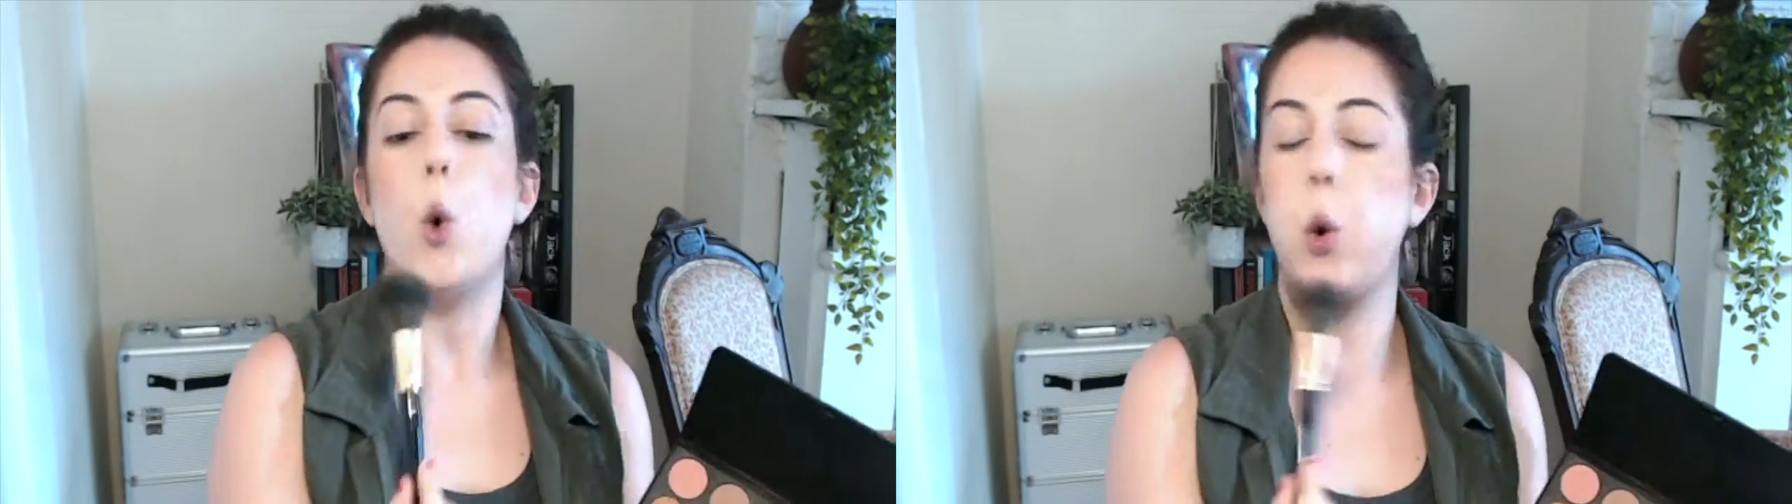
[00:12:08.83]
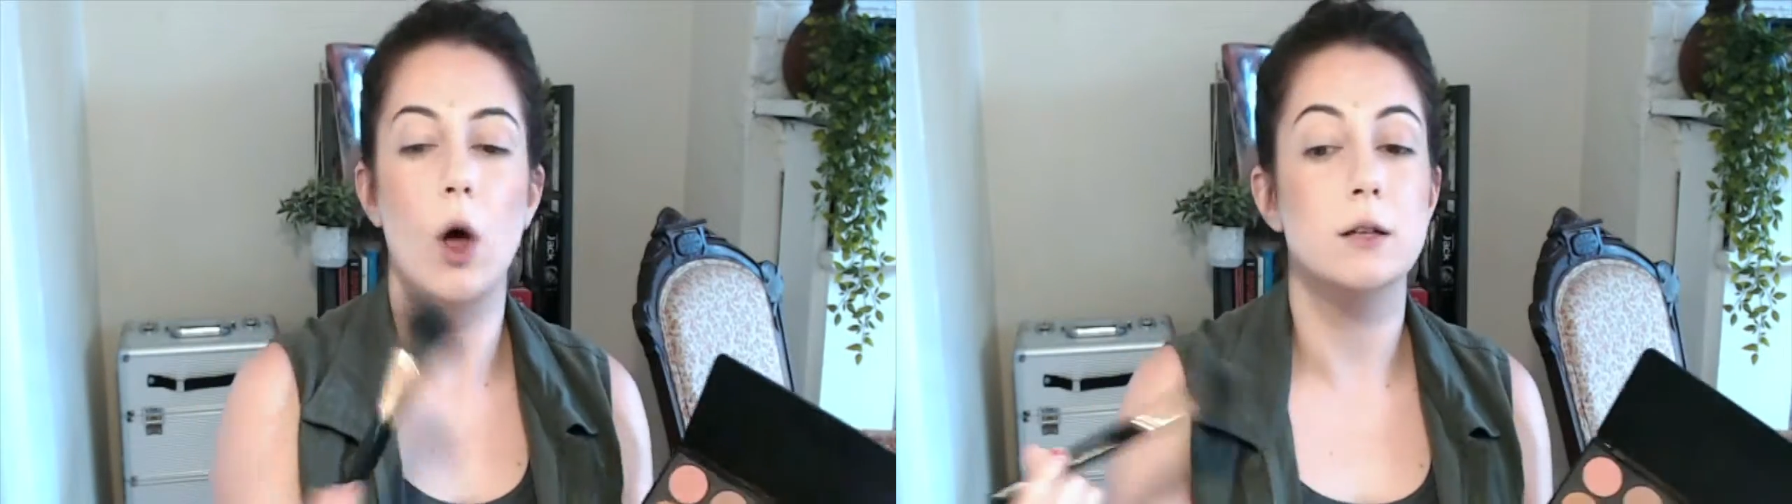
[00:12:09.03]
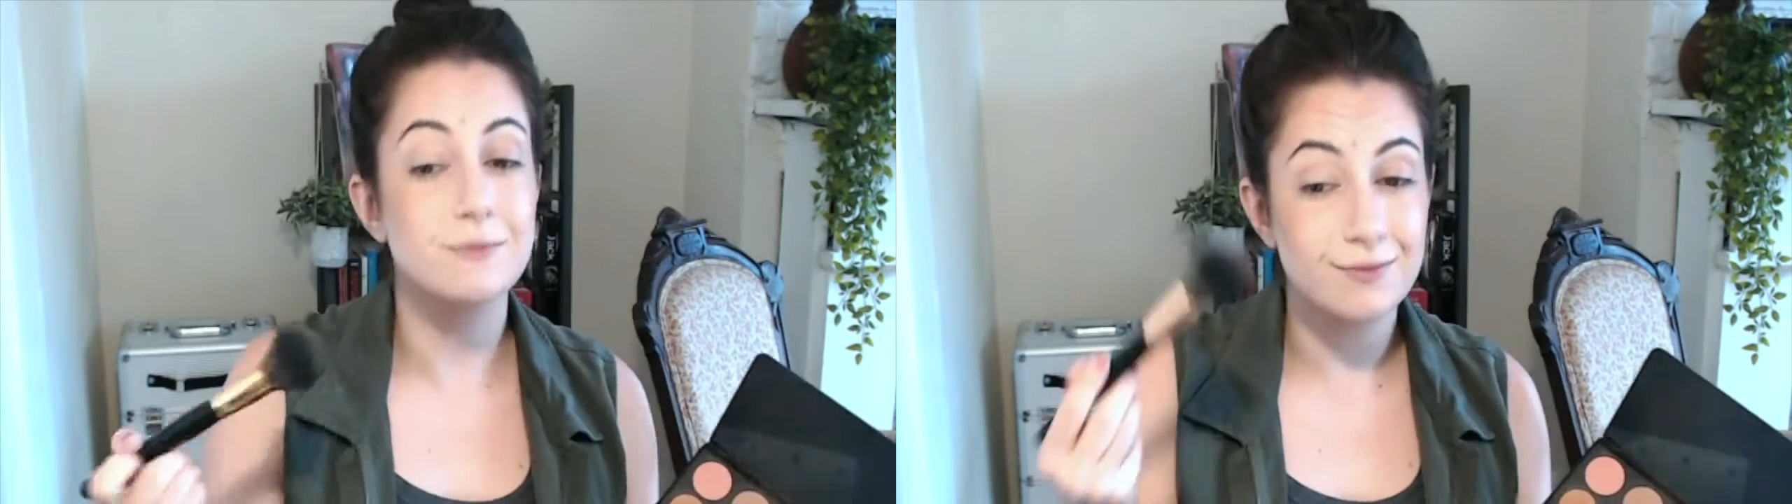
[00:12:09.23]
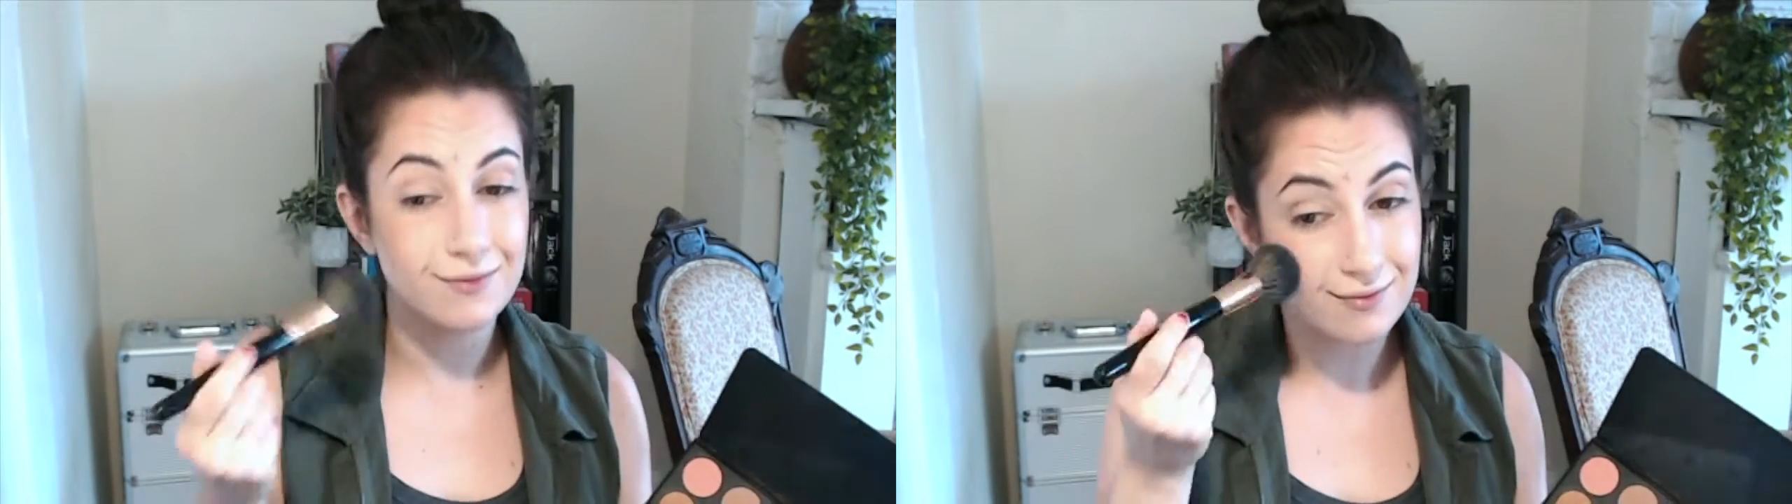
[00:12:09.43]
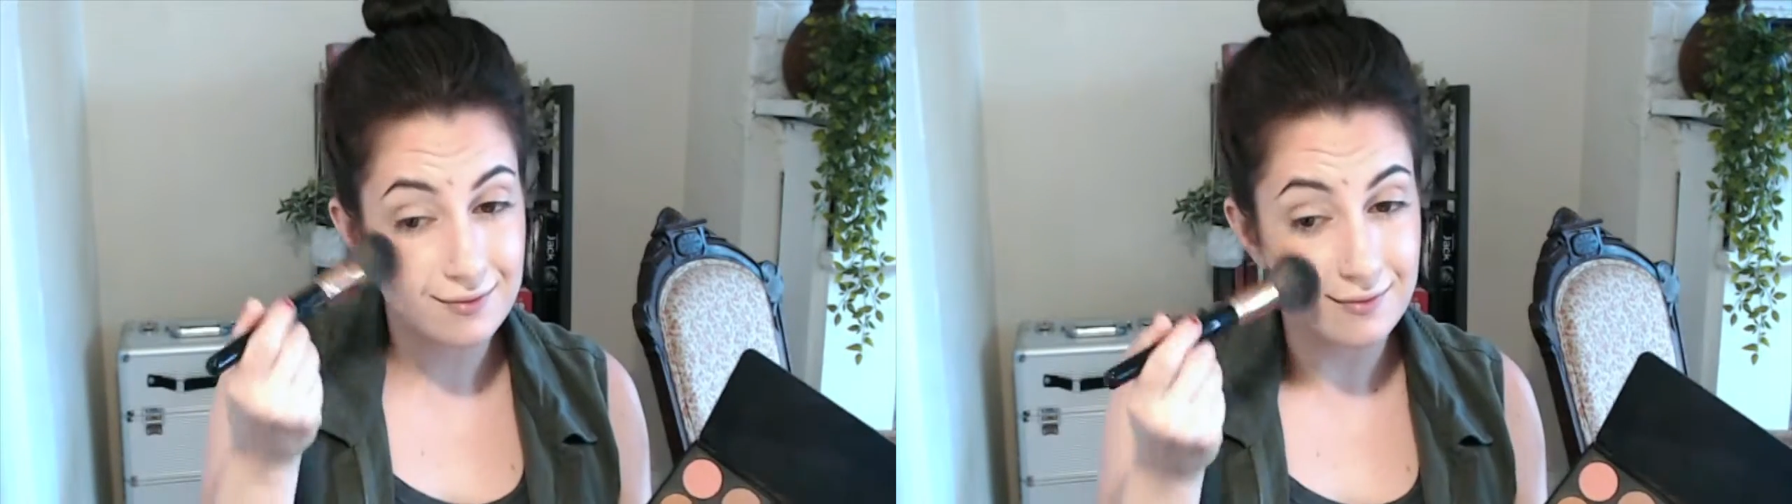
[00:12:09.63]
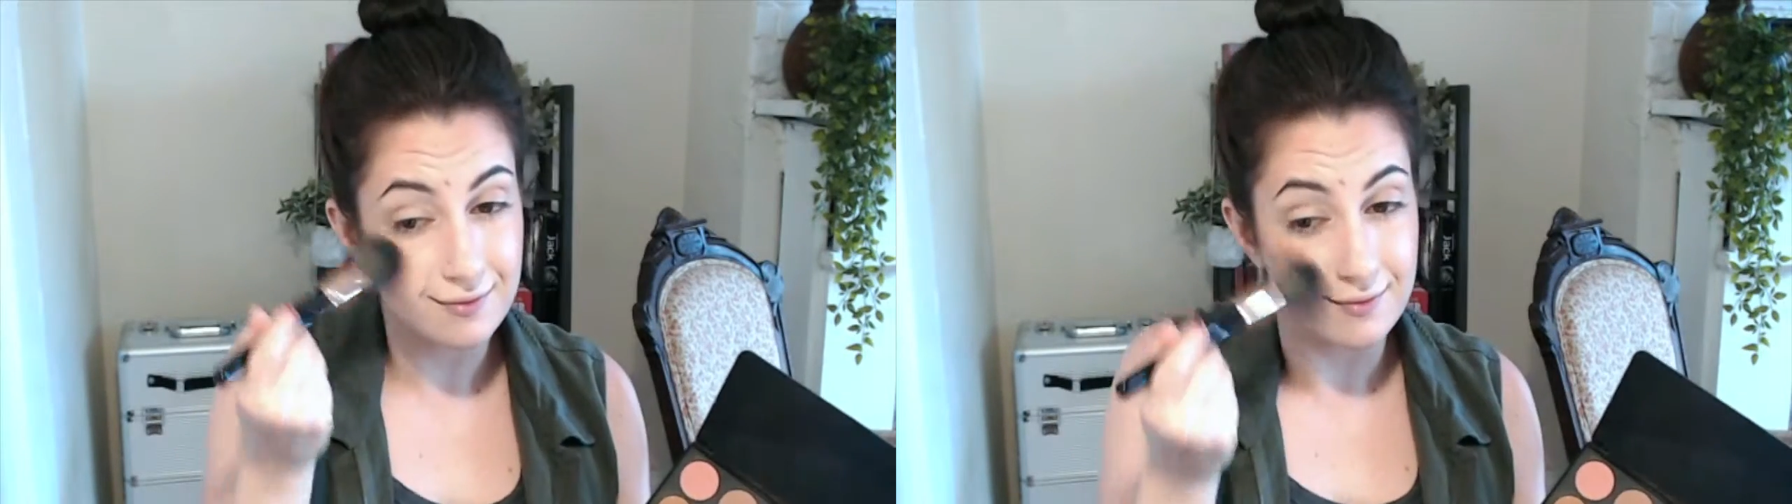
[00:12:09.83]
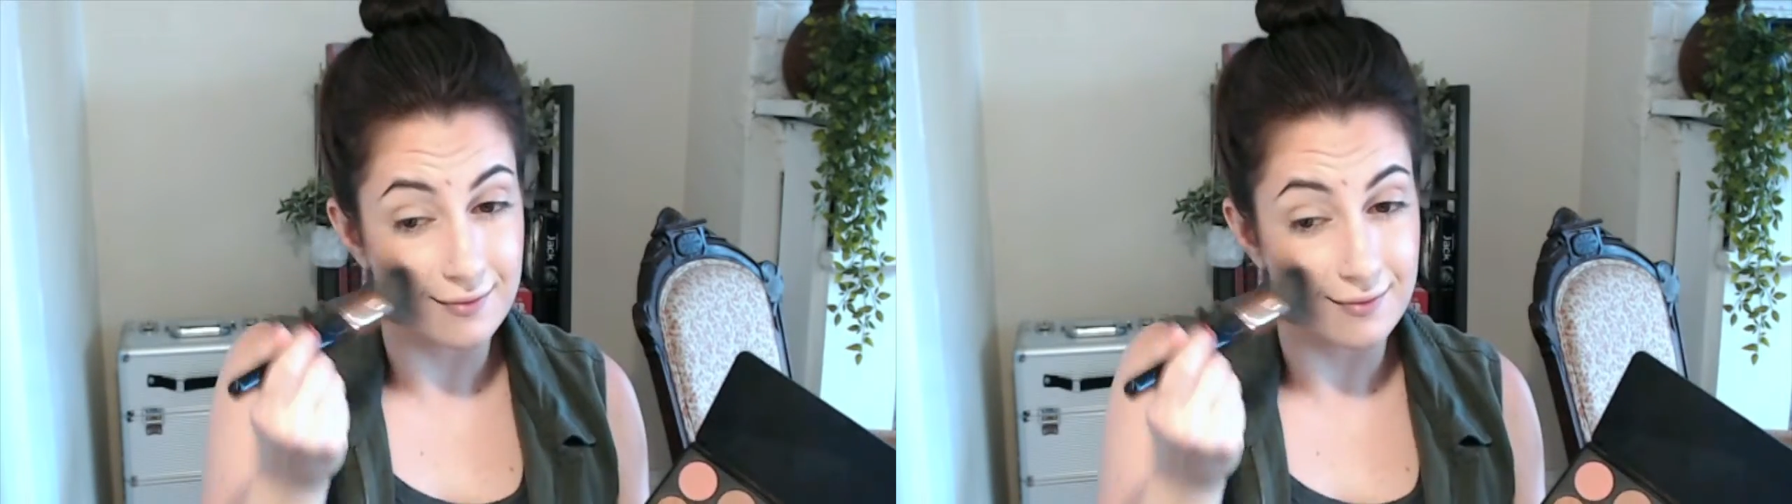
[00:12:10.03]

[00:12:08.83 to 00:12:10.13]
very lightly.